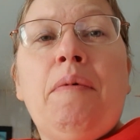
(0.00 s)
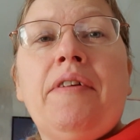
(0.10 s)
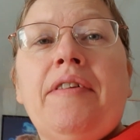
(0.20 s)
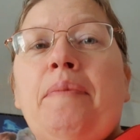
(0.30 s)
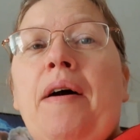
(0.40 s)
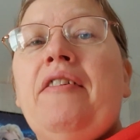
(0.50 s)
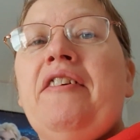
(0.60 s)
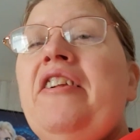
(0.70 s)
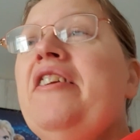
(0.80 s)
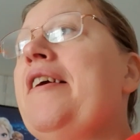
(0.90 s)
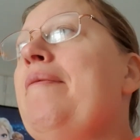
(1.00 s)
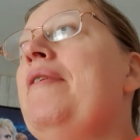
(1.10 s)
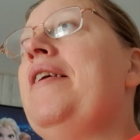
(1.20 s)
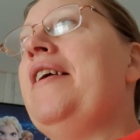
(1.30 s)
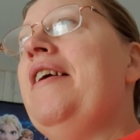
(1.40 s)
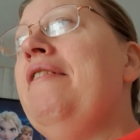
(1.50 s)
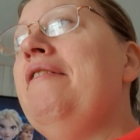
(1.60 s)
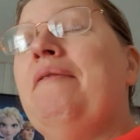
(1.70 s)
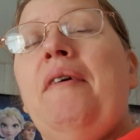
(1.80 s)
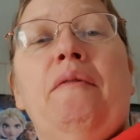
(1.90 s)
him on his bus he actually gave me a kiss
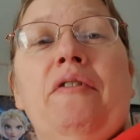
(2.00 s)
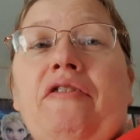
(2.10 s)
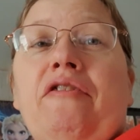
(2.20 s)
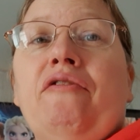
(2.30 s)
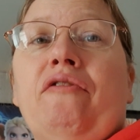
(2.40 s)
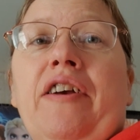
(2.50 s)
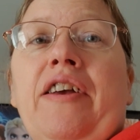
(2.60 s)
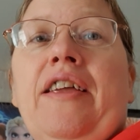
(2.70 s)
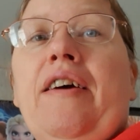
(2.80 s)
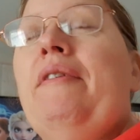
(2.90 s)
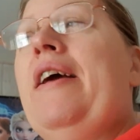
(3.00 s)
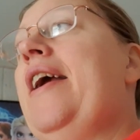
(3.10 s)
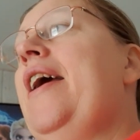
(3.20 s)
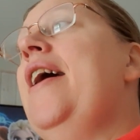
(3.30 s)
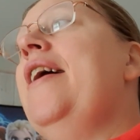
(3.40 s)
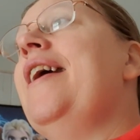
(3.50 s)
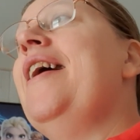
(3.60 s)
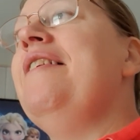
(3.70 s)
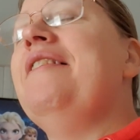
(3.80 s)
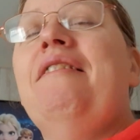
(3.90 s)
as well which was really lovely.
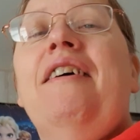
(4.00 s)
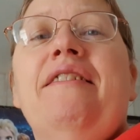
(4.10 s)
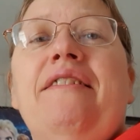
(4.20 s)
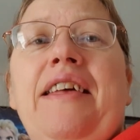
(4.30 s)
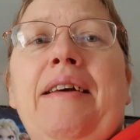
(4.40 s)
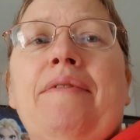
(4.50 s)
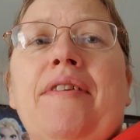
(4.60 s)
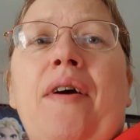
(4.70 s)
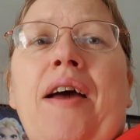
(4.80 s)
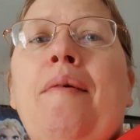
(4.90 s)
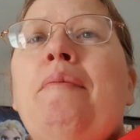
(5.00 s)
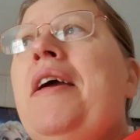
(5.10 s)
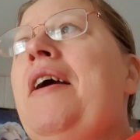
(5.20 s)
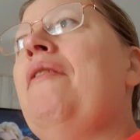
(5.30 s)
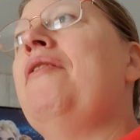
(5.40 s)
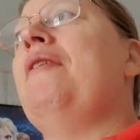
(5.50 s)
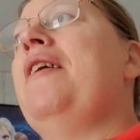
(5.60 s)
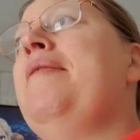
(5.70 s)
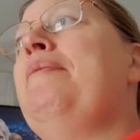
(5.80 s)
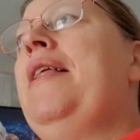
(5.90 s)
Again it's nice to see him so happy after what
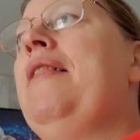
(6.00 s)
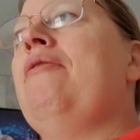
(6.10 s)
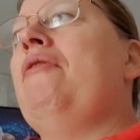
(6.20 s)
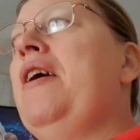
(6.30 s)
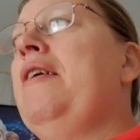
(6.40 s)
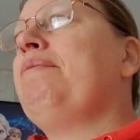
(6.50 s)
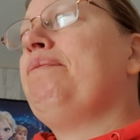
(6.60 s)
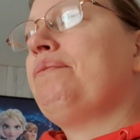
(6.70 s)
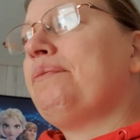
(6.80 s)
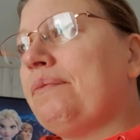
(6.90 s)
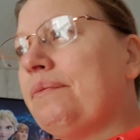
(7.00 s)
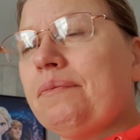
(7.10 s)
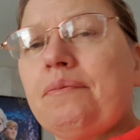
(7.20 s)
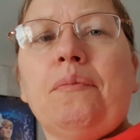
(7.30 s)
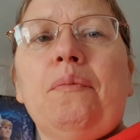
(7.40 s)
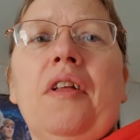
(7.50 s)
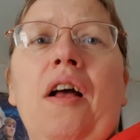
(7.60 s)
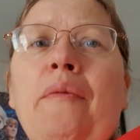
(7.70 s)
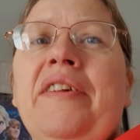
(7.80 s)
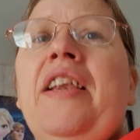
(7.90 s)
he's been through
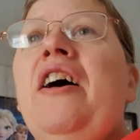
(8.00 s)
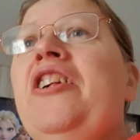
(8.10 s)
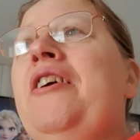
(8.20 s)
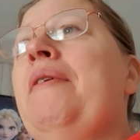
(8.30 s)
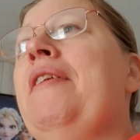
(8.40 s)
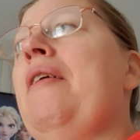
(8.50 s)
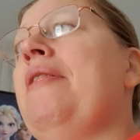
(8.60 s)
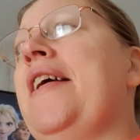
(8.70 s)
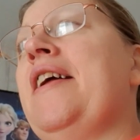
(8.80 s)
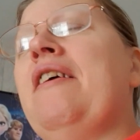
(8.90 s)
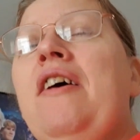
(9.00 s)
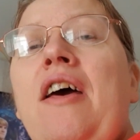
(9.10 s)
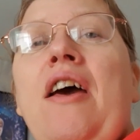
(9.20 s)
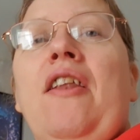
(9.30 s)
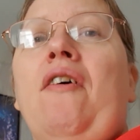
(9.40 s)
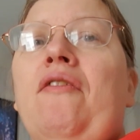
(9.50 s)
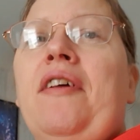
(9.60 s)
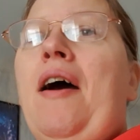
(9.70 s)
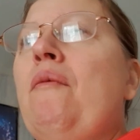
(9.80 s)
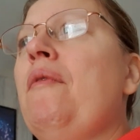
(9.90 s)
obviously last year we don't think
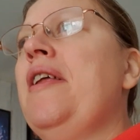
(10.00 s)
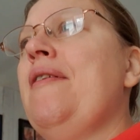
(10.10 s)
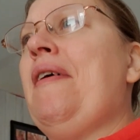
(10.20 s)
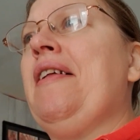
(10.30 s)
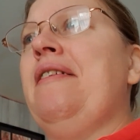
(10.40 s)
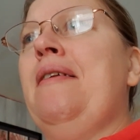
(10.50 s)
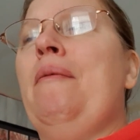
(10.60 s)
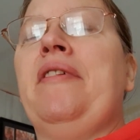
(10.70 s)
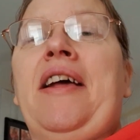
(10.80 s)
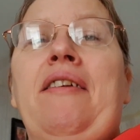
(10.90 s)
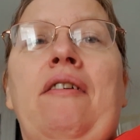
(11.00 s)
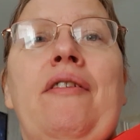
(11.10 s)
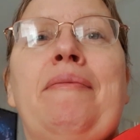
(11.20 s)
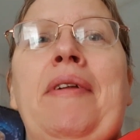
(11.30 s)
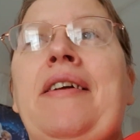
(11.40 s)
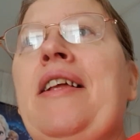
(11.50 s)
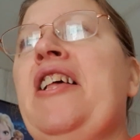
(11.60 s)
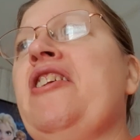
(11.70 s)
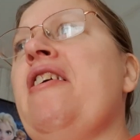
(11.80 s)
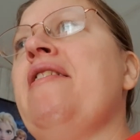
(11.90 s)
lockdown really affected him. Obviously, I had all his medical
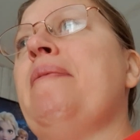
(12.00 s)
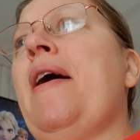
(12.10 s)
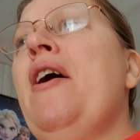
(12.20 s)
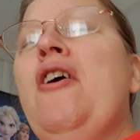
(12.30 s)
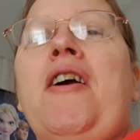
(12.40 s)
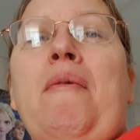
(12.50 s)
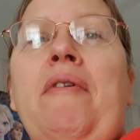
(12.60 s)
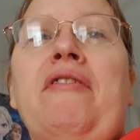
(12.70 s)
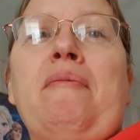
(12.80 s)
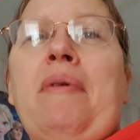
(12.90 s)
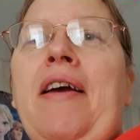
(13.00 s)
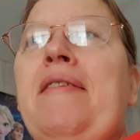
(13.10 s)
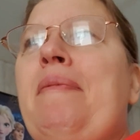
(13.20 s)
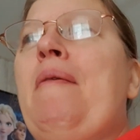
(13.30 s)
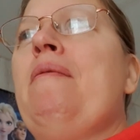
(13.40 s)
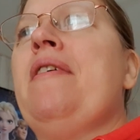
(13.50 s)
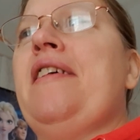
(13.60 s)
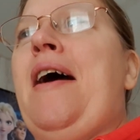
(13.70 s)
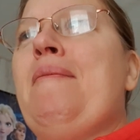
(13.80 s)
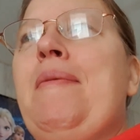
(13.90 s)
issues, but has replaced Ben with this
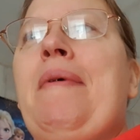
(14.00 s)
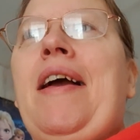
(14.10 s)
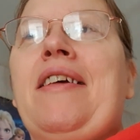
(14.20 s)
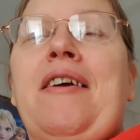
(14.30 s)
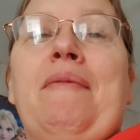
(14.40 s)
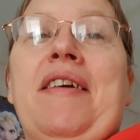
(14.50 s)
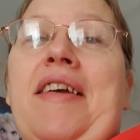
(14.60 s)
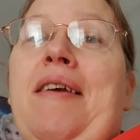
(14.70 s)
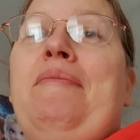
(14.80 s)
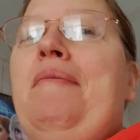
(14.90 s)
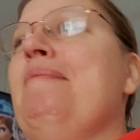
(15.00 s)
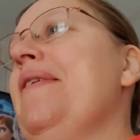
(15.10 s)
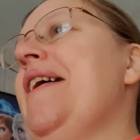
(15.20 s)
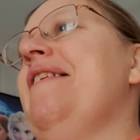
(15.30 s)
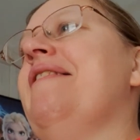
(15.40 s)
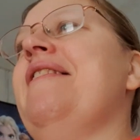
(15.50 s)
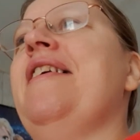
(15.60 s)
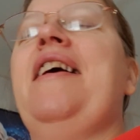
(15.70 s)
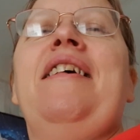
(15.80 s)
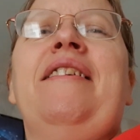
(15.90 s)
happy Ben, can we keep him, please? Because
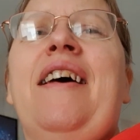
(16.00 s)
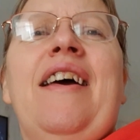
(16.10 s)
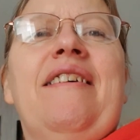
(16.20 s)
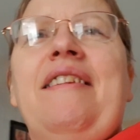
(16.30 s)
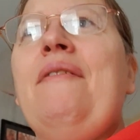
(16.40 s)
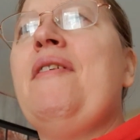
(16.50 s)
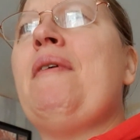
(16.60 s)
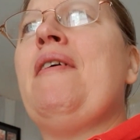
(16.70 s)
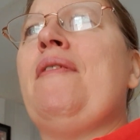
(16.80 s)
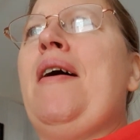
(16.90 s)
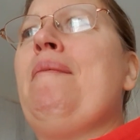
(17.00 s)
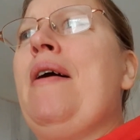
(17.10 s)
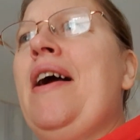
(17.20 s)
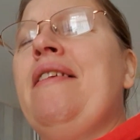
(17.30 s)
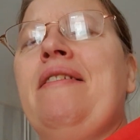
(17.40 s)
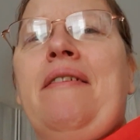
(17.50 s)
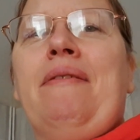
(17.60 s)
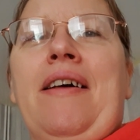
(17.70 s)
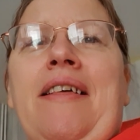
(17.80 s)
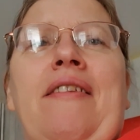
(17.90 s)
it is it's definitely weight of our mind and
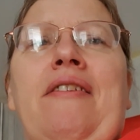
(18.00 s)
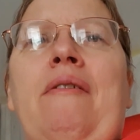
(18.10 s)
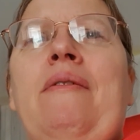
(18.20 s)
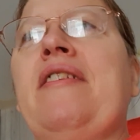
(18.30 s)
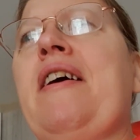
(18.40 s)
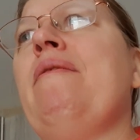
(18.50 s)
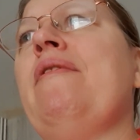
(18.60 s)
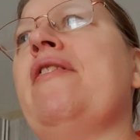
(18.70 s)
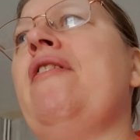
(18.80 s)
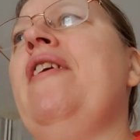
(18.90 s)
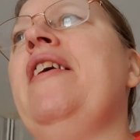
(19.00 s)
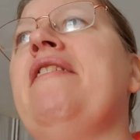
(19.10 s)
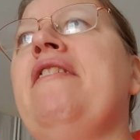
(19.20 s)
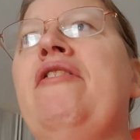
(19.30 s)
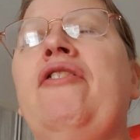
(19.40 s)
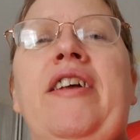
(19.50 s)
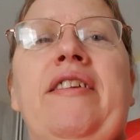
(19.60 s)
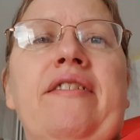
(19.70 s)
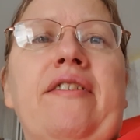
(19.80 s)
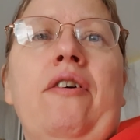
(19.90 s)
stuff like that. Now he's going to school, he's
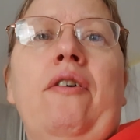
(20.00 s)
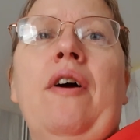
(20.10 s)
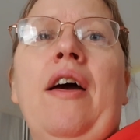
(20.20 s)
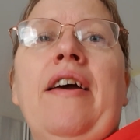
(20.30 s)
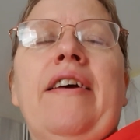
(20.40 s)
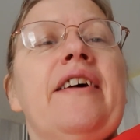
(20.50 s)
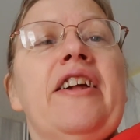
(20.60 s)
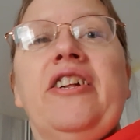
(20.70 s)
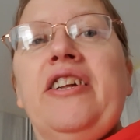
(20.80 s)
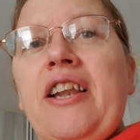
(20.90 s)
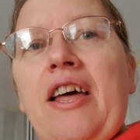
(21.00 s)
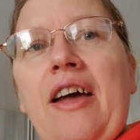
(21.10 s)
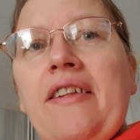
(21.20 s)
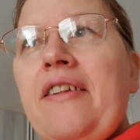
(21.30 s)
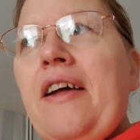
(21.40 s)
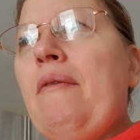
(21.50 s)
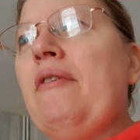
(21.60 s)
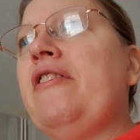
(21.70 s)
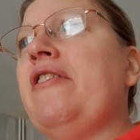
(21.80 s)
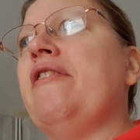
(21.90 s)
enjoying school, he's actually learning now,
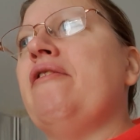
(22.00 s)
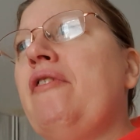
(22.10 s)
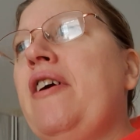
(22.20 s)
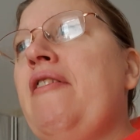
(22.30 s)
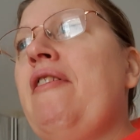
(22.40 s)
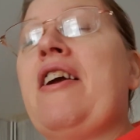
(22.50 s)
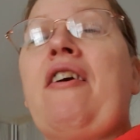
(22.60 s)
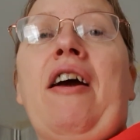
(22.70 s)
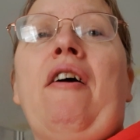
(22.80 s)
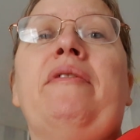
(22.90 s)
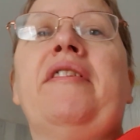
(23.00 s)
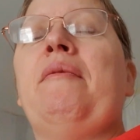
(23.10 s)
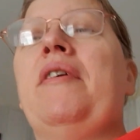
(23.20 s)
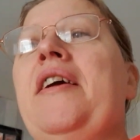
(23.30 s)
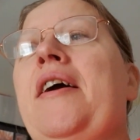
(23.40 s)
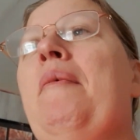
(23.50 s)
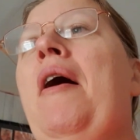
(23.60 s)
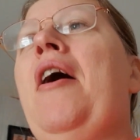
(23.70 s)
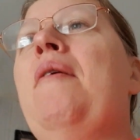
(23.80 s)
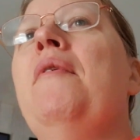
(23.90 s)
which is really really great. Obviously, when he come
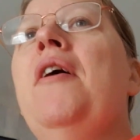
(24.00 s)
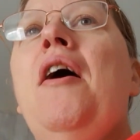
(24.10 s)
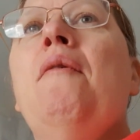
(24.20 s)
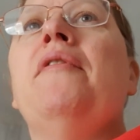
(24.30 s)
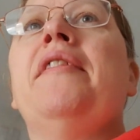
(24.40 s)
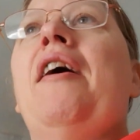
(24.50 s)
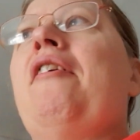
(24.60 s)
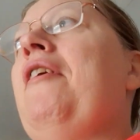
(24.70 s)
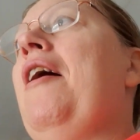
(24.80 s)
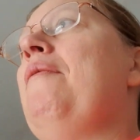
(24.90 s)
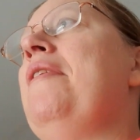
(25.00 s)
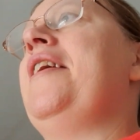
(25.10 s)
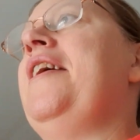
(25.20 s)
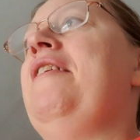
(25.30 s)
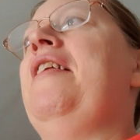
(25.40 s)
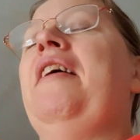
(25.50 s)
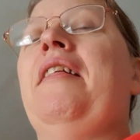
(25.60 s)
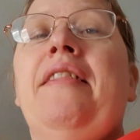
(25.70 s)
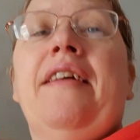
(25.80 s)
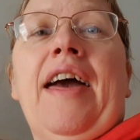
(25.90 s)
home with that crown thing he done the
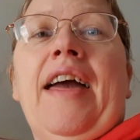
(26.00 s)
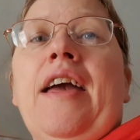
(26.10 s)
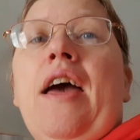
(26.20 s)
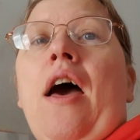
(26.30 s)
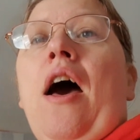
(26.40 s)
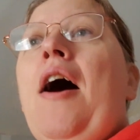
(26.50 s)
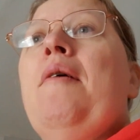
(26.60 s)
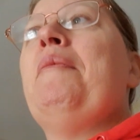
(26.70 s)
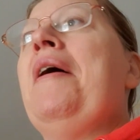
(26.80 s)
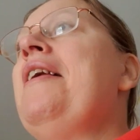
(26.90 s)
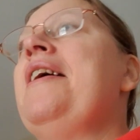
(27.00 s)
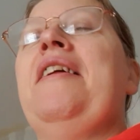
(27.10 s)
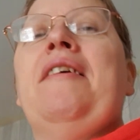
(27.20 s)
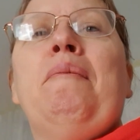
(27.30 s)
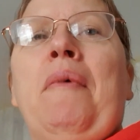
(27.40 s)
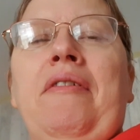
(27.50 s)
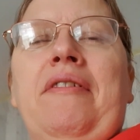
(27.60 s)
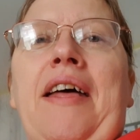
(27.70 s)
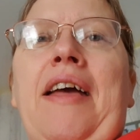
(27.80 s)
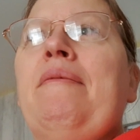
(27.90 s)
other day, um, apparently he done most
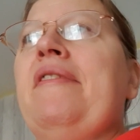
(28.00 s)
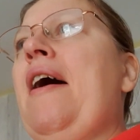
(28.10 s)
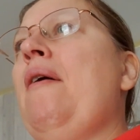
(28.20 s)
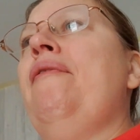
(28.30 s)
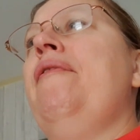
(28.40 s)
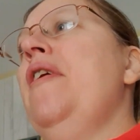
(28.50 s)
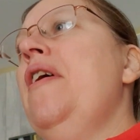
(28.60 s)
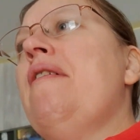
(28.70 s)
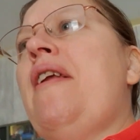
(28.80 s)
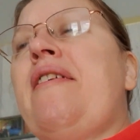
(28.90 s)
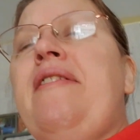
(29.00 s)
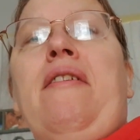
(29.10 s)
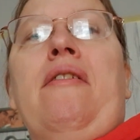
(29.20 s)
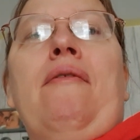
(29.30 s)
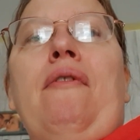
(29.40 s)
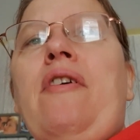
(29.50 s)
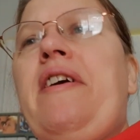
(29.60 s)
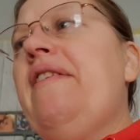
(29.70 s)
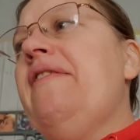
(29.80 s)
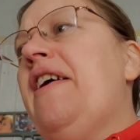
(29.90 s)
of that himself like I said on the vlog
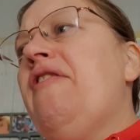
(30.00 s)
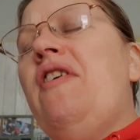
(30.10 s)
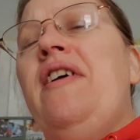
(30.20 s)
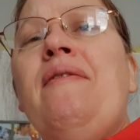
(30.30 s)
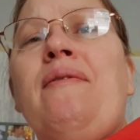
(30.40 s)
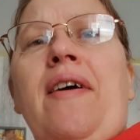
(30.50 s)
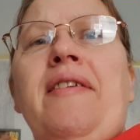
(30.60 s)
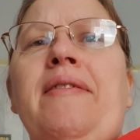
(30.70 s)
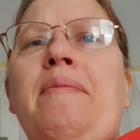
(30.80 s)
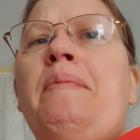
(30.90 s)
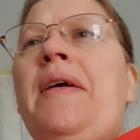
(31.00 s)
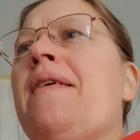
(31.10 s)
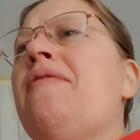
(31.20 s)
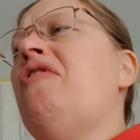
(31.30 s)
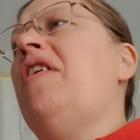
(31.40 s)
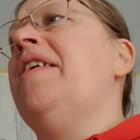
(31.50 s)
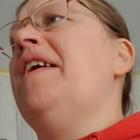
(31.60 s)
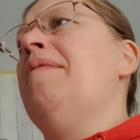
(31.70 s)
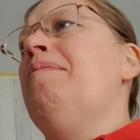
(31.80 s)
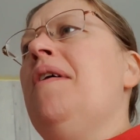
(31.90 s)
yesterday, trying to find some big
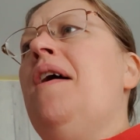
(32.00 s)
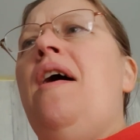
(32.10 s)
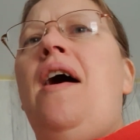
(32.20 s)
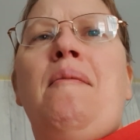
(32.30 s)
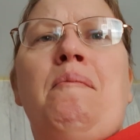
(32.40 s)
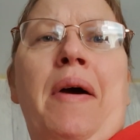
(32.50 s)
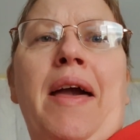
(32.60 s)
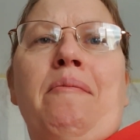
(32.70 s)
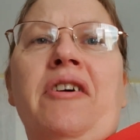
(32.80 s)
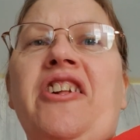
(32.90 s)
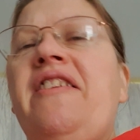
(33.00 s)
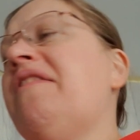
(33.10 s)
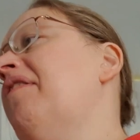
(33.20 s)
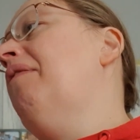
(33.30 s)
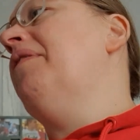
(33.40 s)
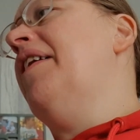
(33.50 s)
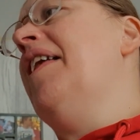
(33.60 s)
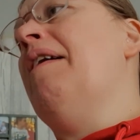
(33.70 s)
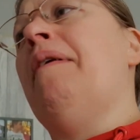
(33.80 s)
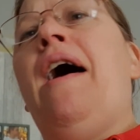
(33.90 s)
chunky um, paintbrushes because obviously
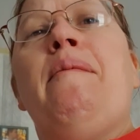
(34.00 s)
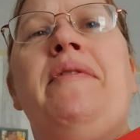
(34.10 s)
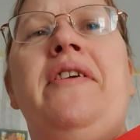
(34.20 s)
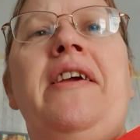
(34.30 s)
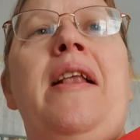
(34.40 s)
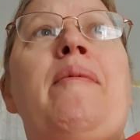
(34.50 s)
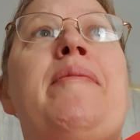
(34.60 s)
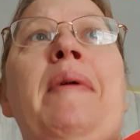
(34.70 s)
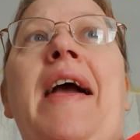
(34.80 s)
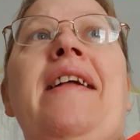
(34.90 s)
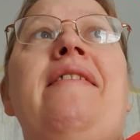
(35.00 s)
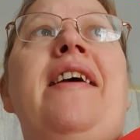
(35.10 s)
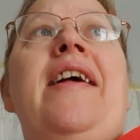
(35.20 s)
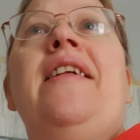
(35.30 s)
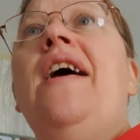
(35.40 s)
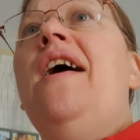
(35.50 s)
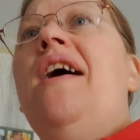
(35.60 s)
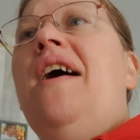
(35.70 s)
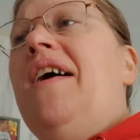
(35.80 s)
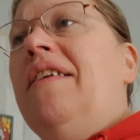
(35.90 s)
he lo absolutely loves painting
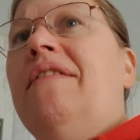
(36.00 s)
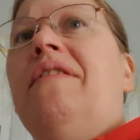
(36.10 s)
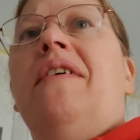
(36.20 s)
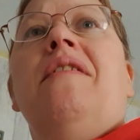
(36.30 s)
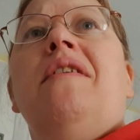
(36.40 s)
and